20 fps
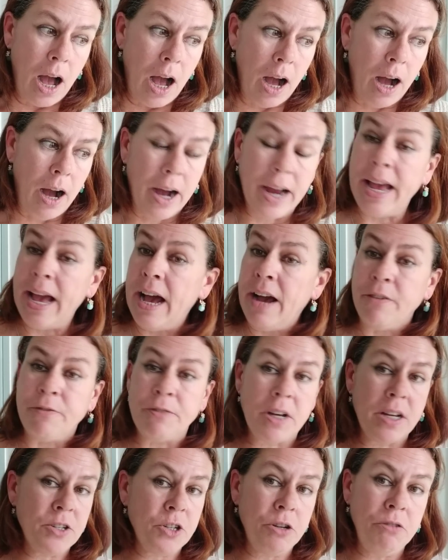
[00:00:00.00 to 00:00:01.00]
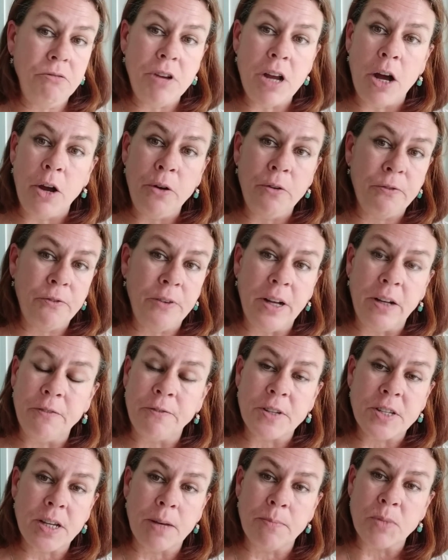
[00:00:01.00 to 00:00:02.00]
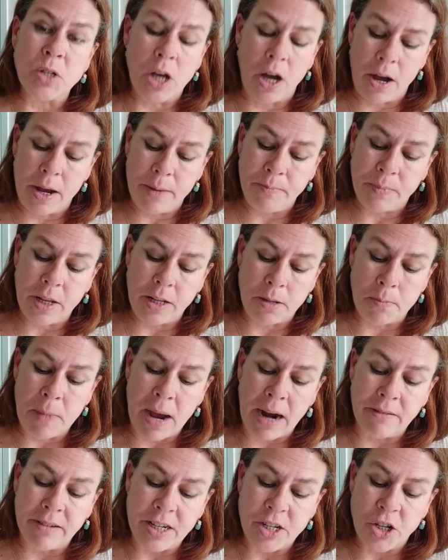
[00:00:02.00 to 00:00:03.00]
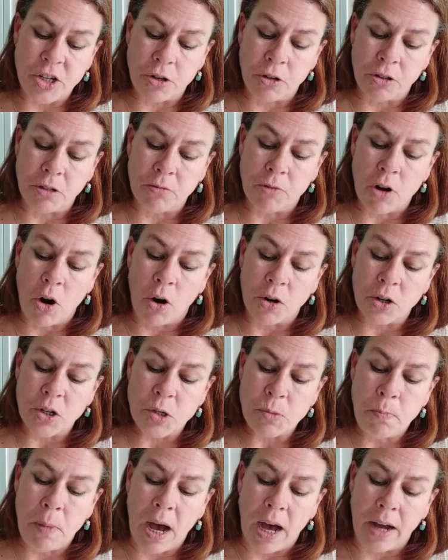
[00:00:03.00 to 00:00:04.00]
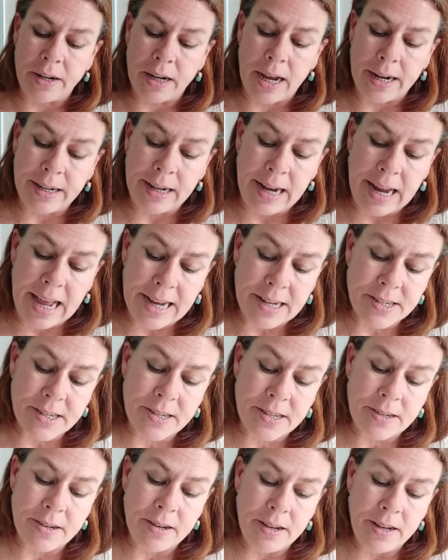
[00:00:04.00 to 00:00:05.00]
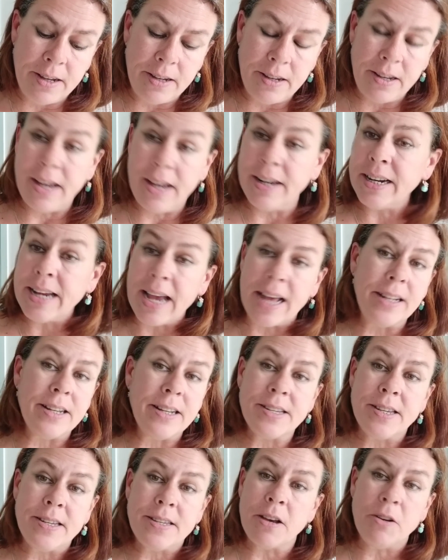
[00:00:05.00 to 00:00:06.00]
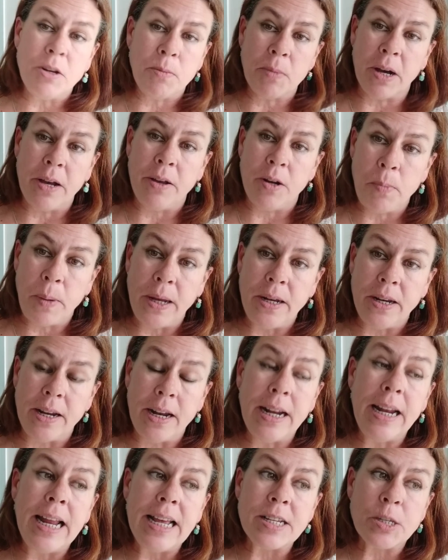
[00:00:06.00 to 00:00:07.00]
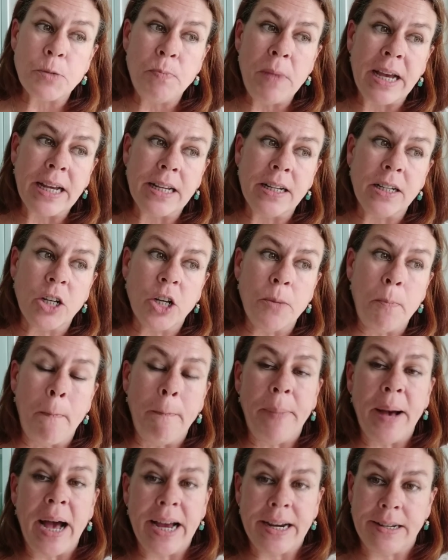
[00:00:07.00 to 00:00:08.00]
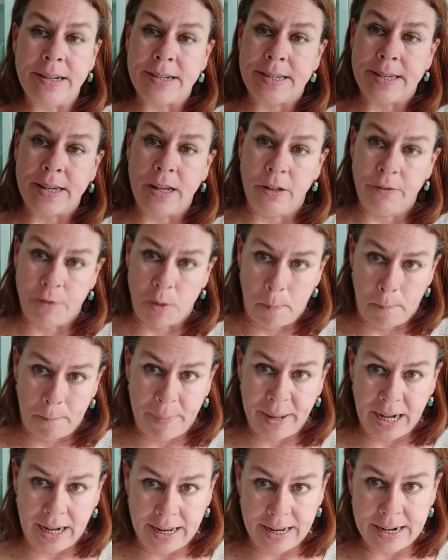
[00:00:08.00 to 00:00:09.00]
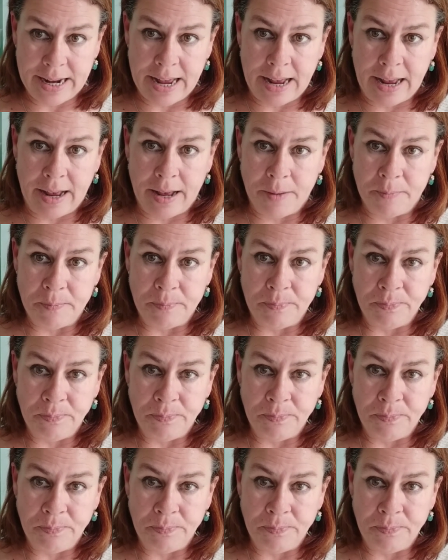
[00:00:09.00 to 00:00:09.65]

I have, as you know, felt for some time that the marriage is on the rocks. But unless, and again, this is only my own opinion, unless Meghan can bag herself a billionaire,